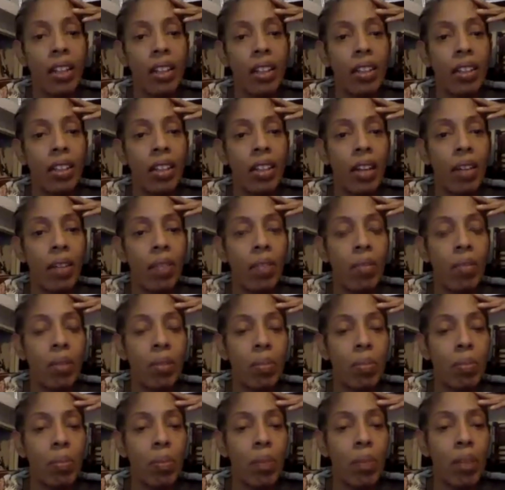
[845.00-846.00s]
that would
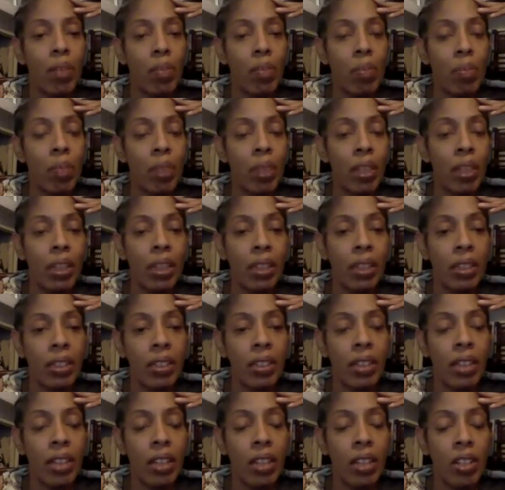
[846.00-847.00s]
have been
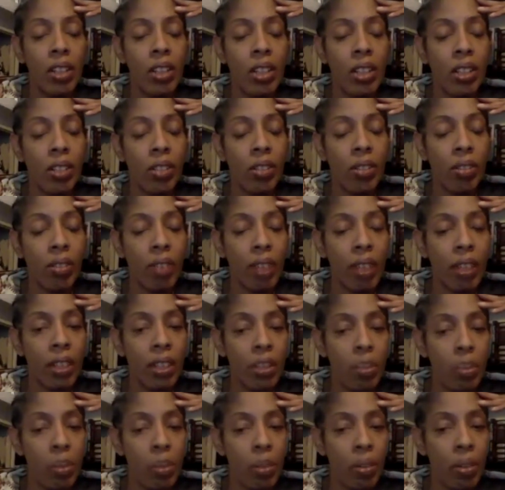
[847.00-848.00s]
Tasia's undergrad
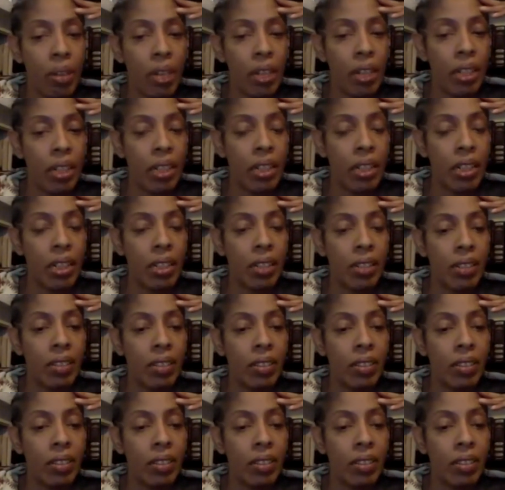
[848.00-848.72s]
experience and